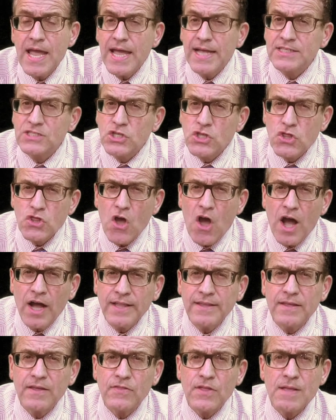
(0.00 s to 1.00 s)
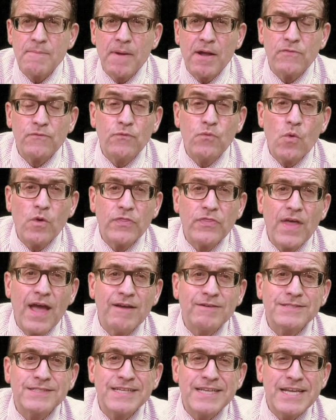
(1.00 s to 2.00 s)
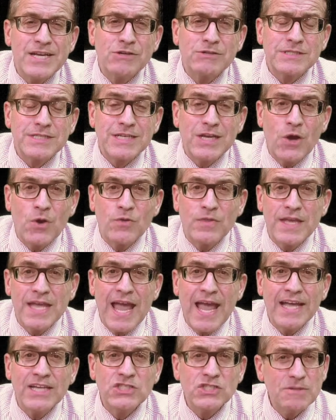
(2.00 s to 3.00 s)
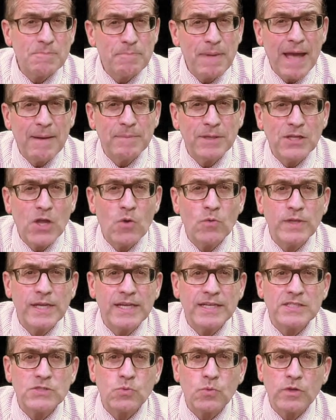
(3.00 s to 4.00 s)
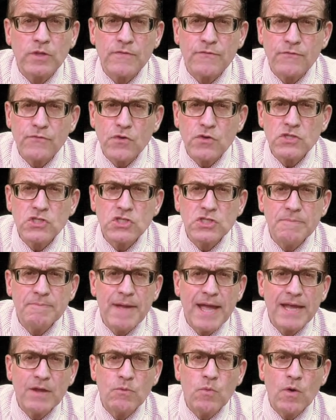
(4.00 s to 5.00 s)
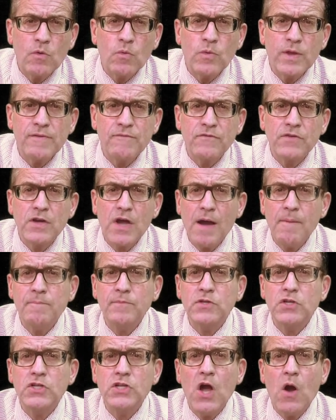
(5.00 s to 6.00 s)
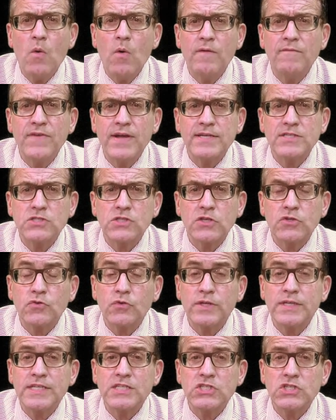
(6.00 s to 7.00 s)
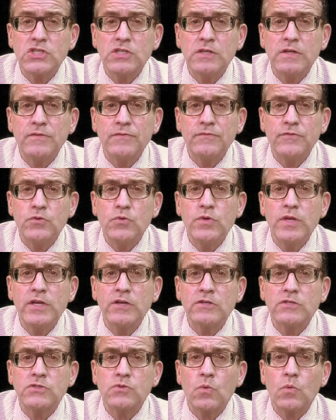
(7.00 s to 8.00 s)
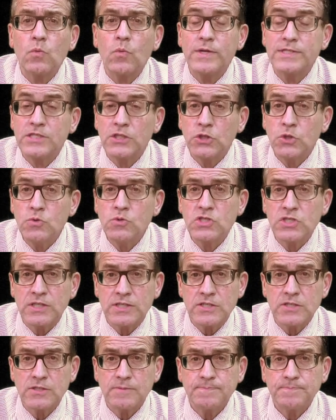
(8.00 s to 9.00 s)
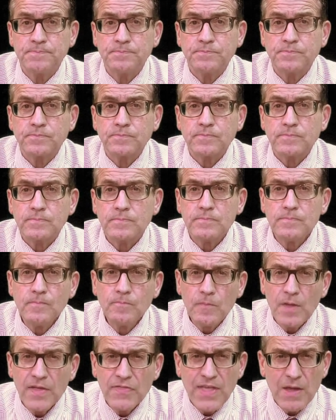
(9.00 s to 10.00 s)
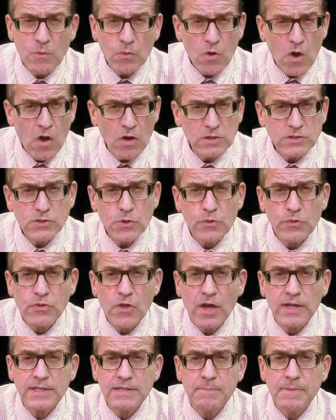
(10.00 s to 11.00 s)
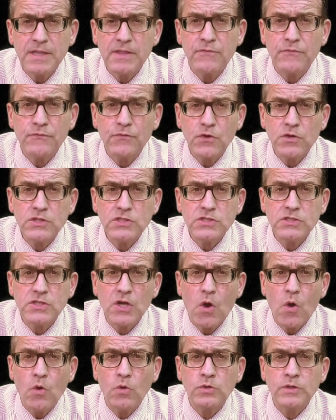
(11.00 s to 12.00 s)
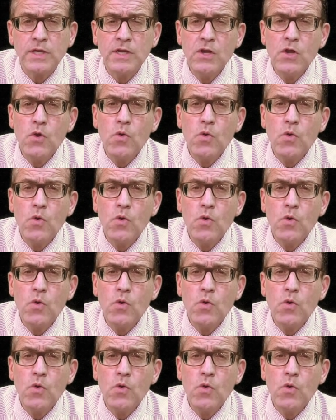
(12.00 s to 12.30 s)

It's thought that about 4,000 years ago, the ancient Babylonians were the first to make what we've come to know of as the tradition of New Year's resolutions. They were also thought to be the first to hold